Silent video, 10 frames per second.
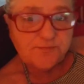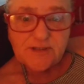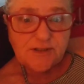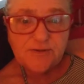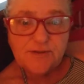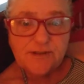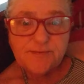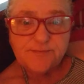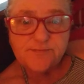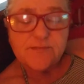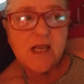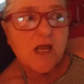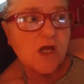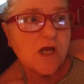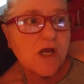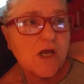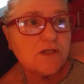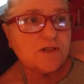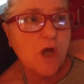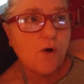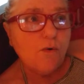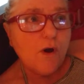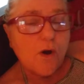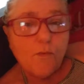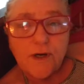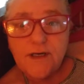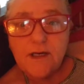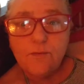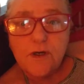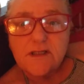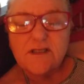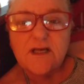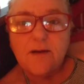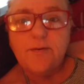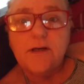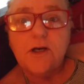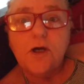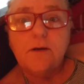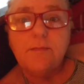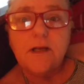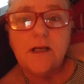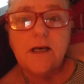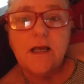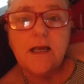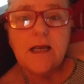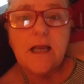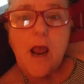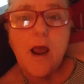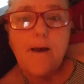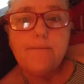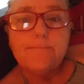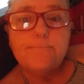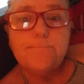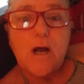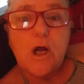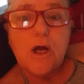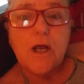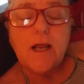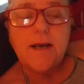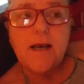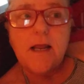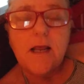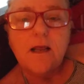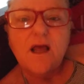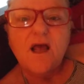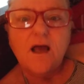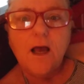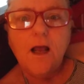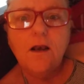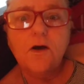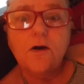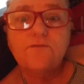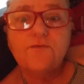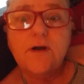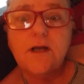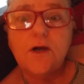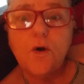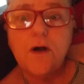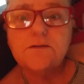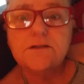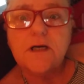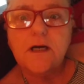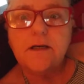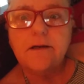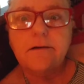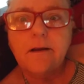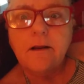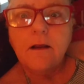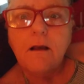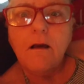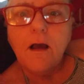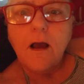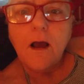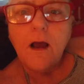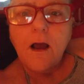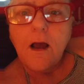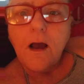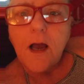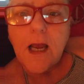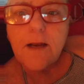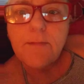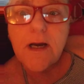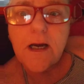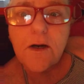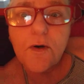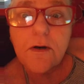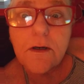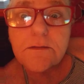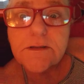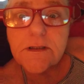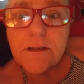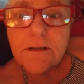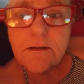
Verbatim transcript: Not doing it. So, what I did was, I put it up in a bun. I look freaking cross-eyed. Am I cross-eyed?